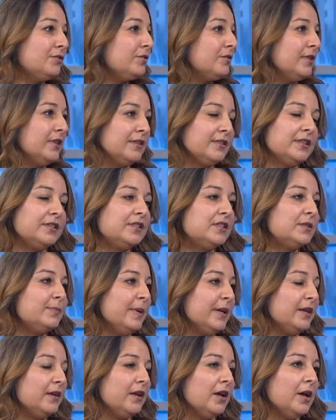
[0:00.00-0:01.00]
this has
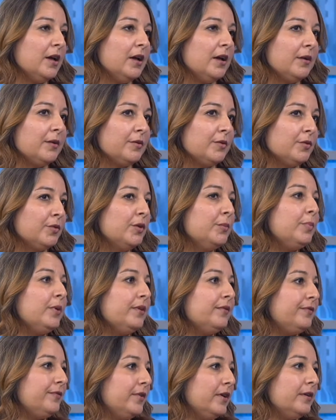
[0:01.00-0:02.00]
been a group
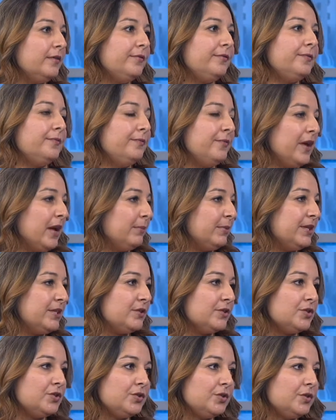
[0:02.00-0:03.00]
of families
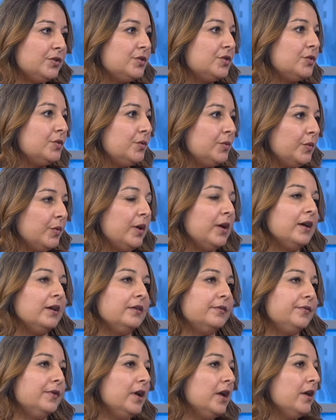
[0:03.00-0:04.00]
and students who
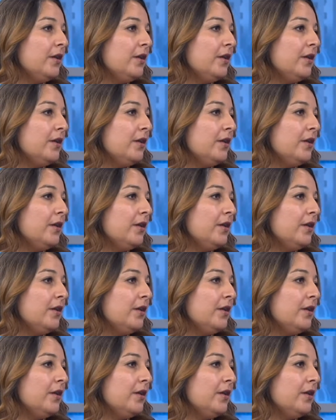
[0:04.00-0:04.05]
have